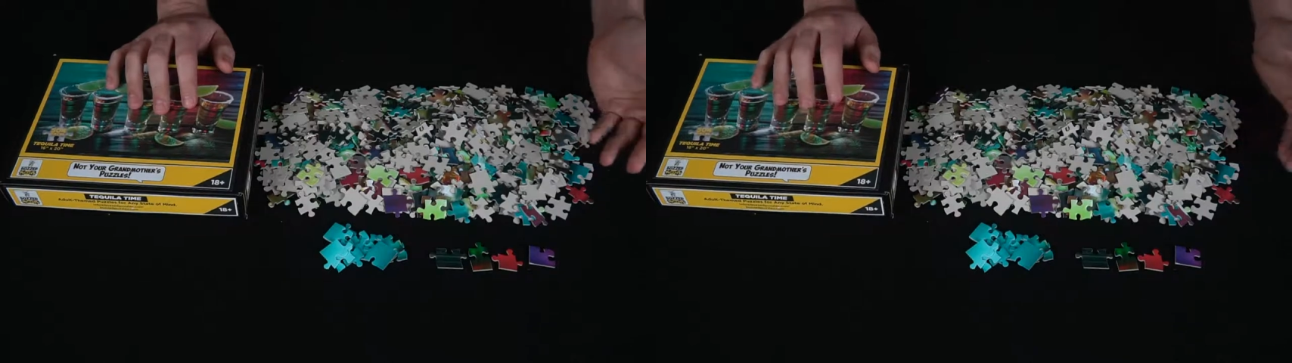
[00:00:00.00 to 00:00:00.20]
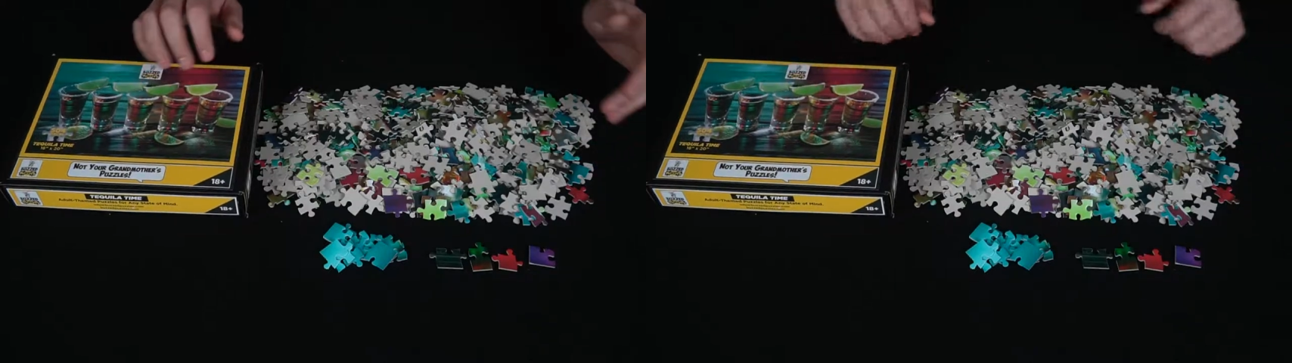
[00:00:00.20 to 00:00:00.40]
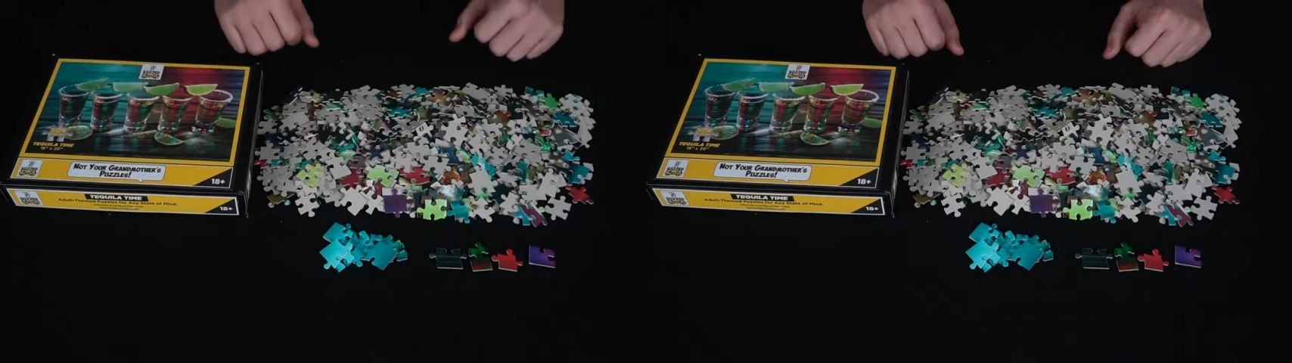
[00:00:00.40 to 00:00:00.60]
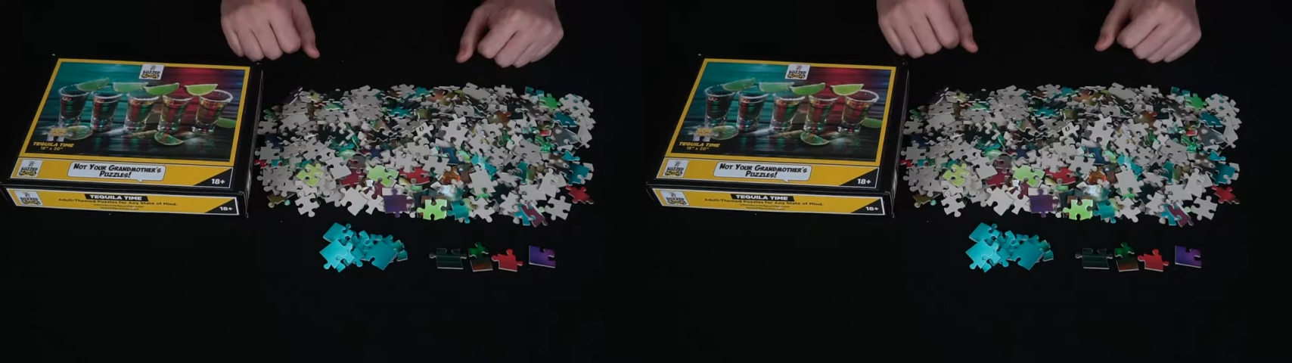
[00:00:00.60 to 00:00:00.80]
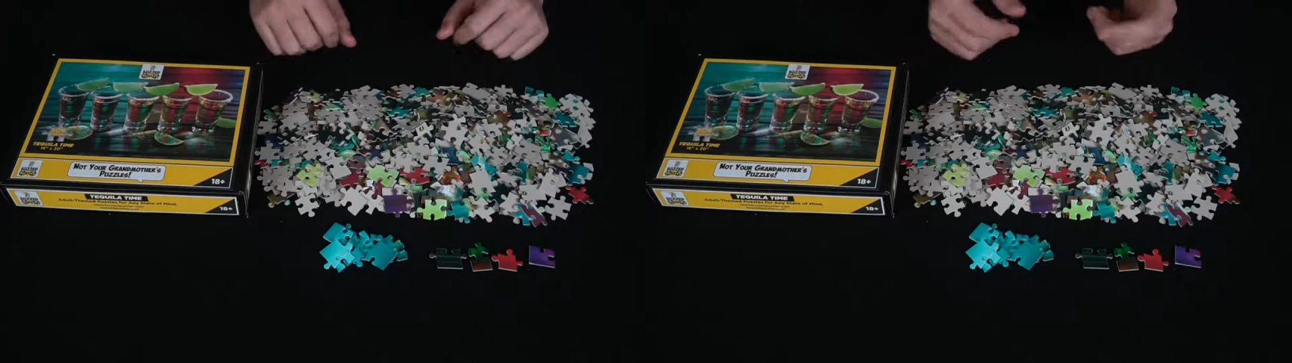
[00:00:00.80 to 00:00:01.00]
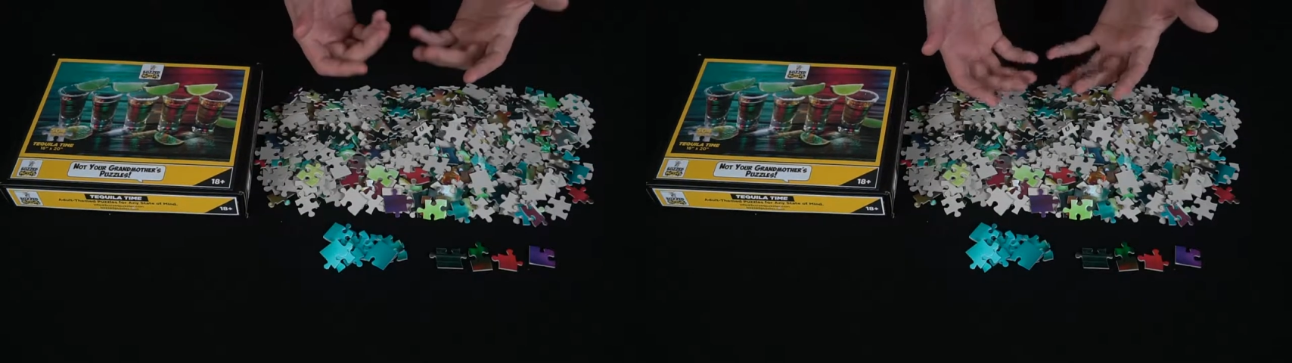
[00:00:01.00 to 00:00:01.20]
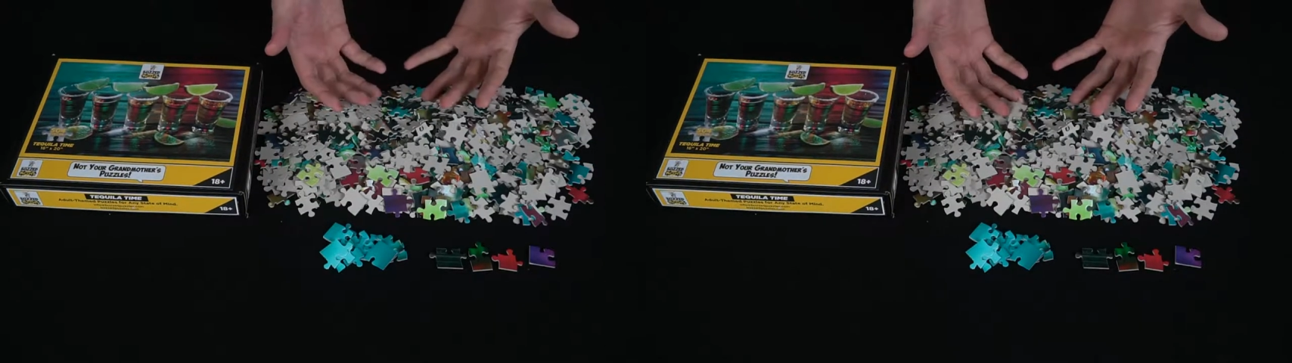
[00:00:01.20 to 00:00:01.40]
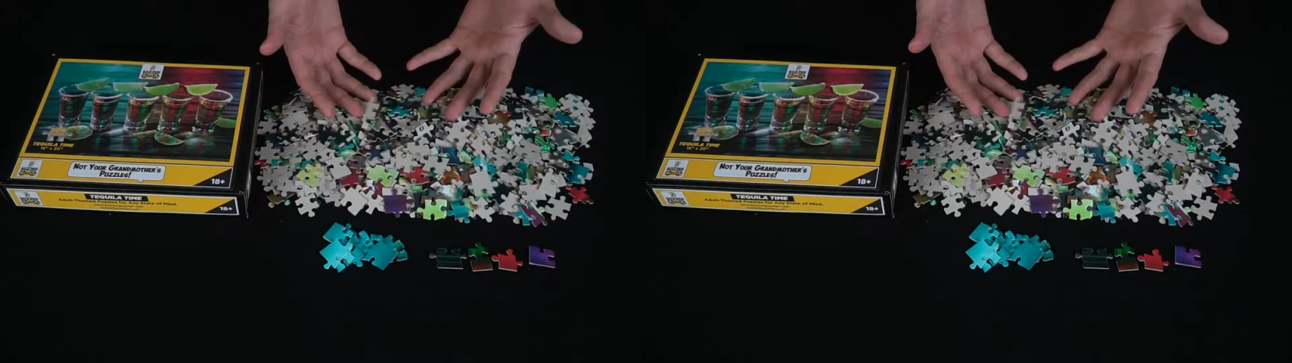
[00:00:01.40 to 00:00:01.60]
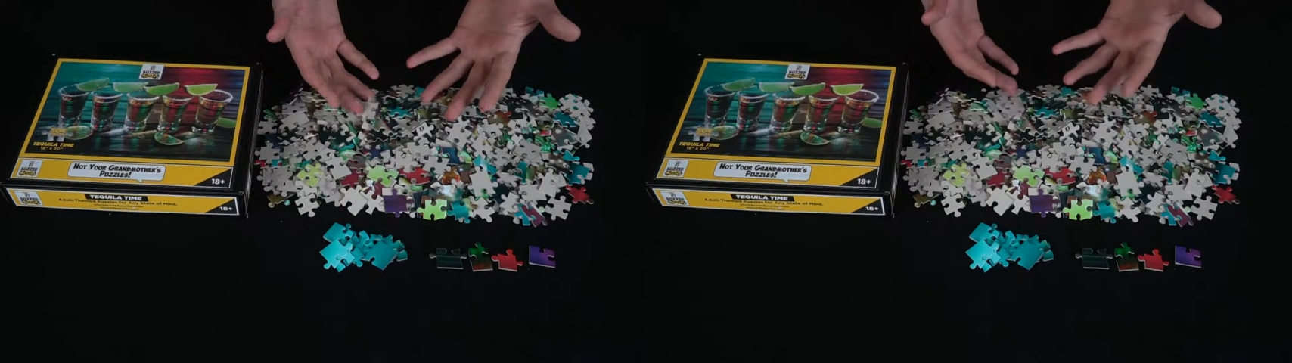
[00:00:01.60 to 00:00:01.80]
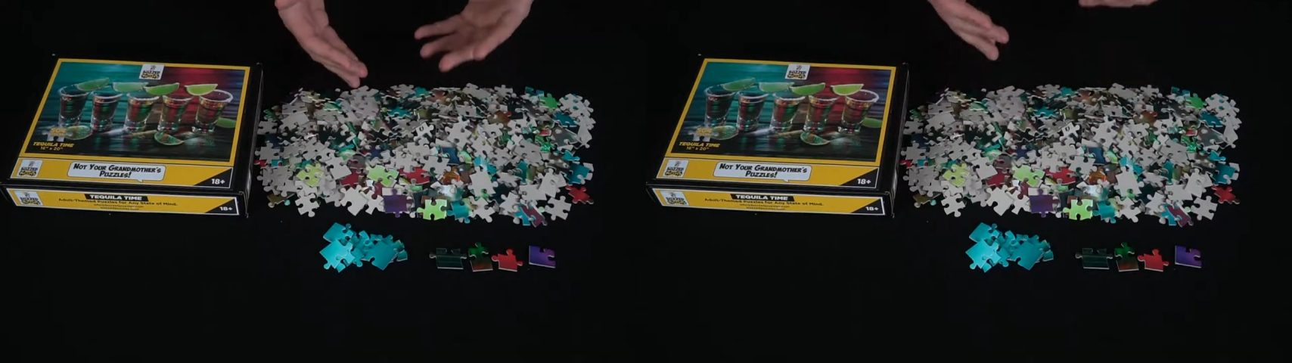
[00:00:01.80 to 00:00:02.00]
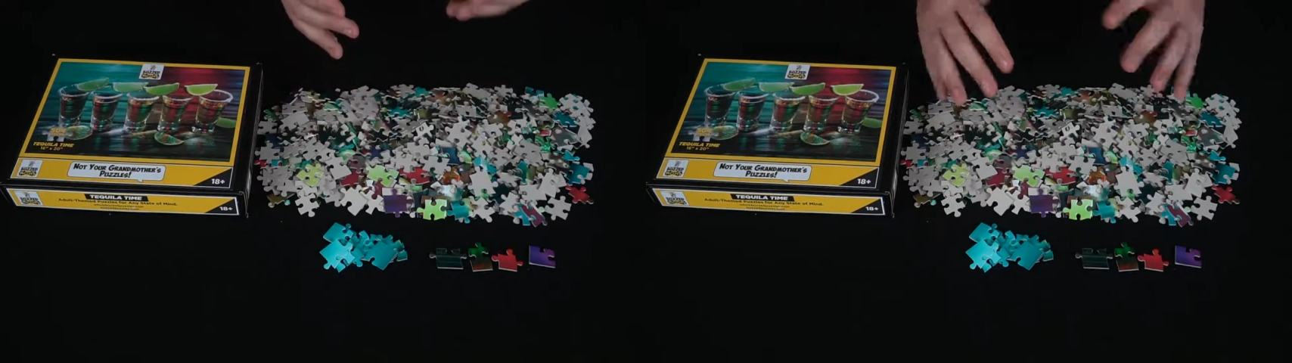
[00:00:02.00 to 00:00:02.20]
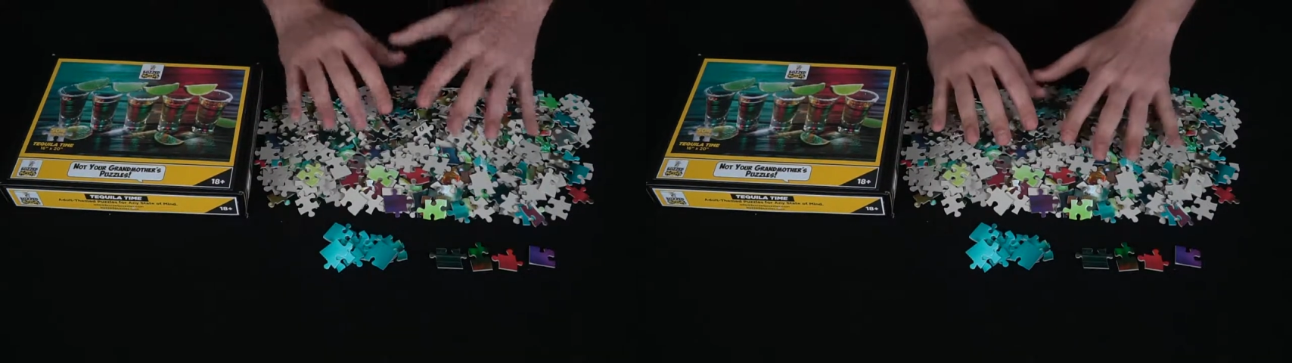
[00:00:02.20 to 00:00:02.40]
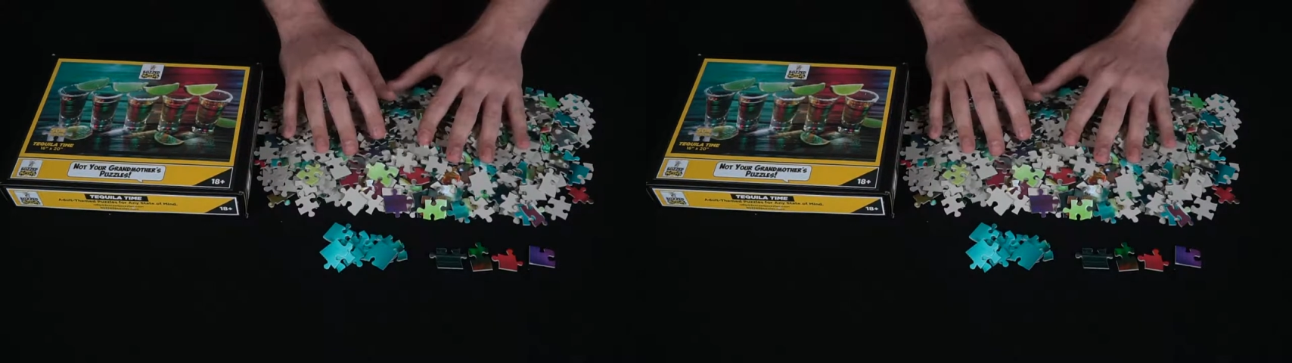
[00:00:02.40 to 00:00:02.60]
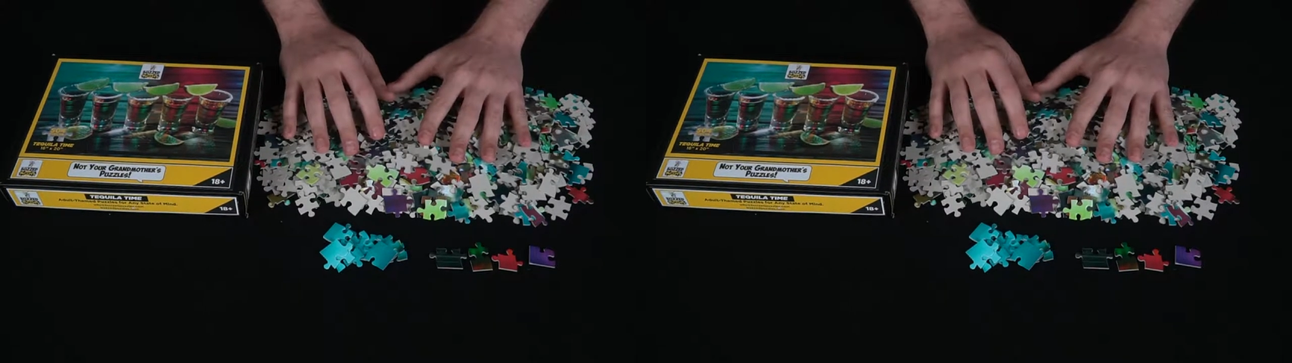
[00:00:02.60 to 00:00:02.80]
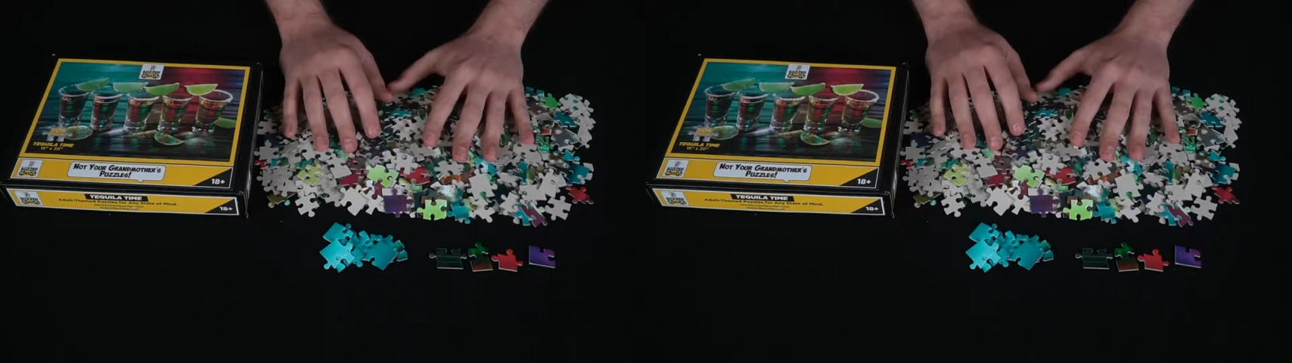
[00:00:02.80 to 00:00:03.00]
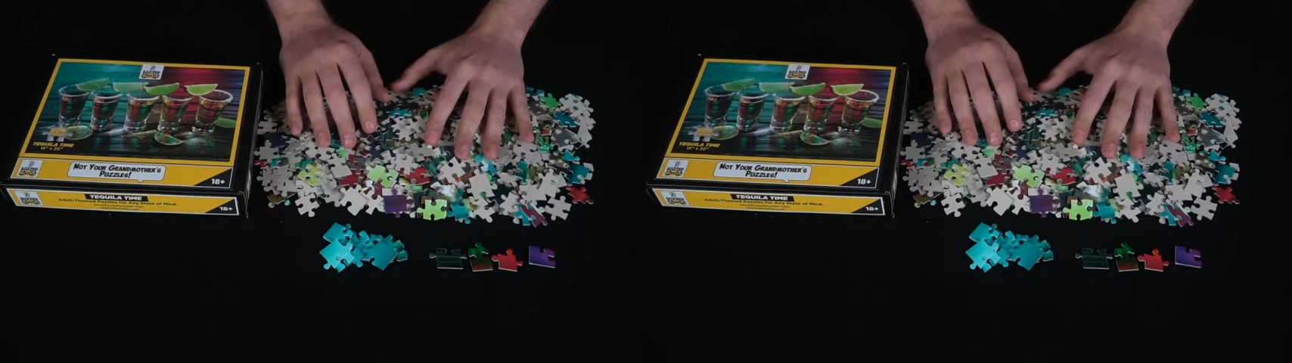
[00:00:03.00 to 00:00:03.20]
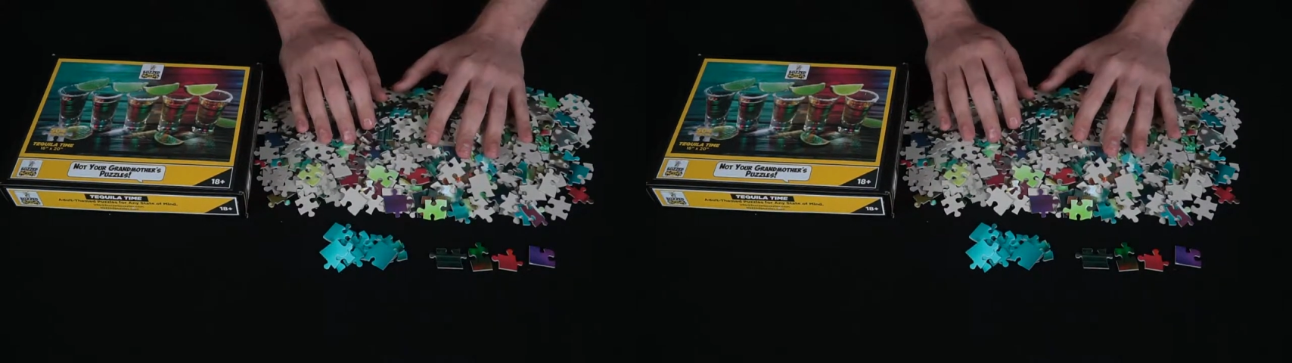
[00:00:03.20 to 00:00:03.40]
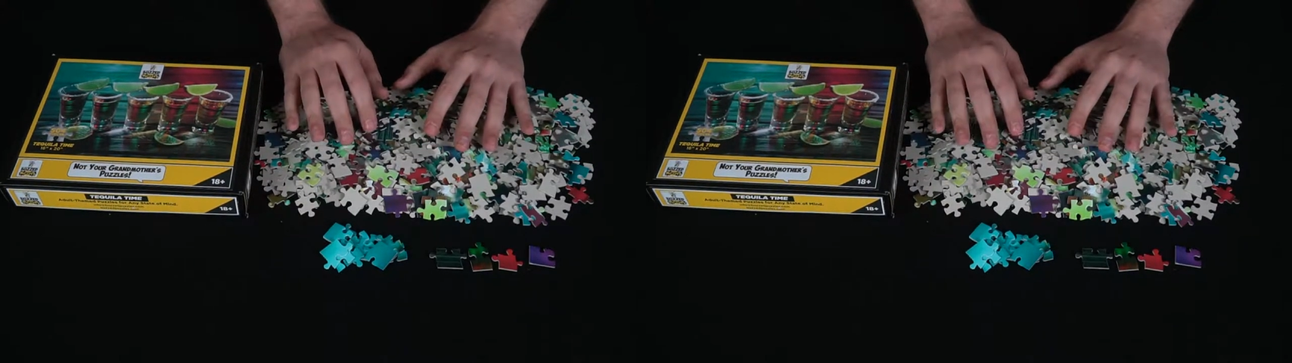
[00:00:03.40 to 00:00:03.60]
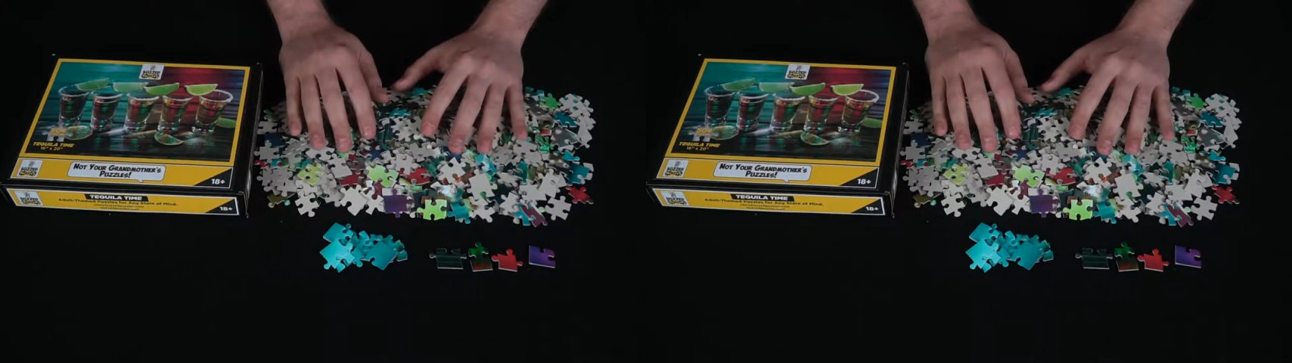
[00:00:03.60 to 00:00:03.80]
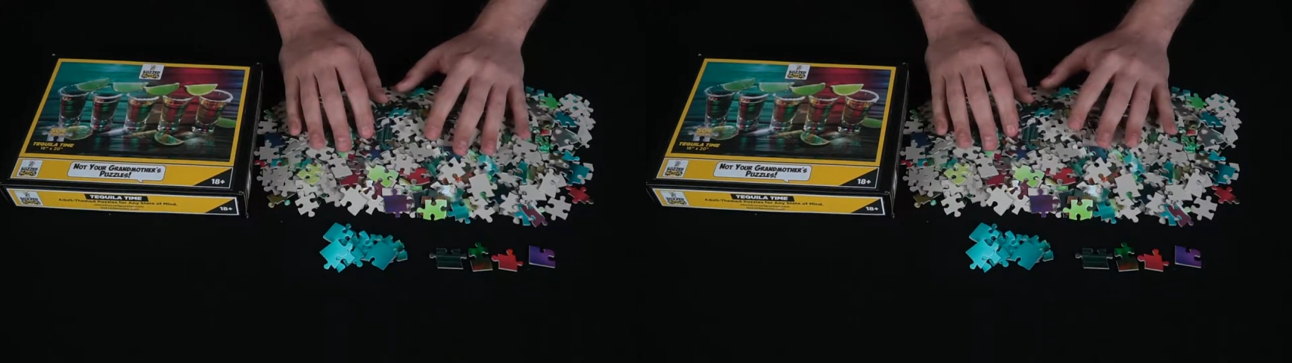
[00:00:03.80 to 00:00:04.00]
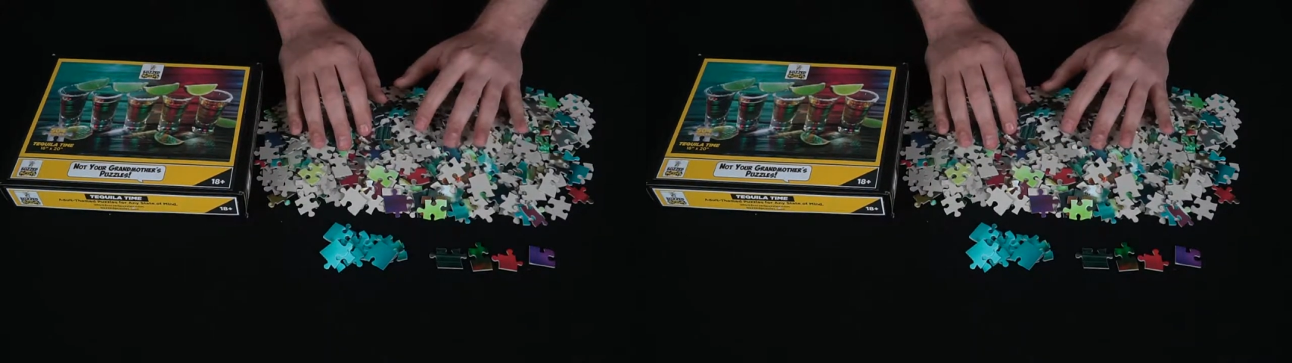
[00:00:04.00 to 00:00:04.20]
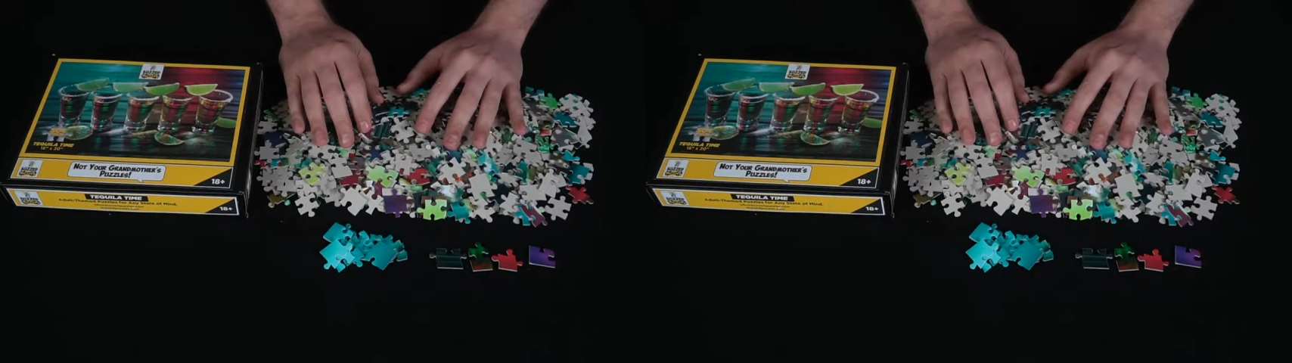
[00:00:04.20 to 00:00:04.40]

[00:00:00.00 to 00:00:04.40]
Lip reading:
[unreadable: no face in view]